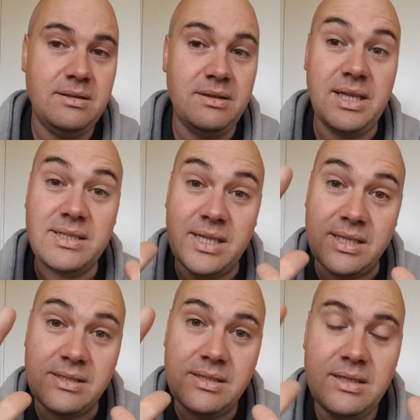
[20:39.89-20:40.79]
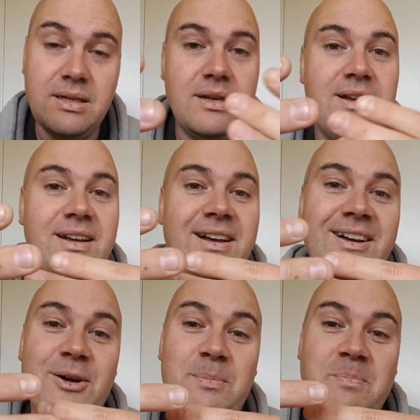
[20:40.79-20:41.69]
These things,
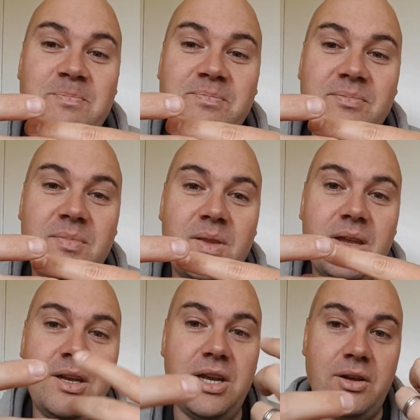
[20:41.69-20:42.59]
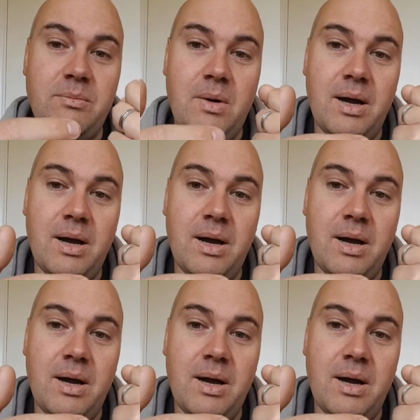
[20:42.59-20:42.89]
you know,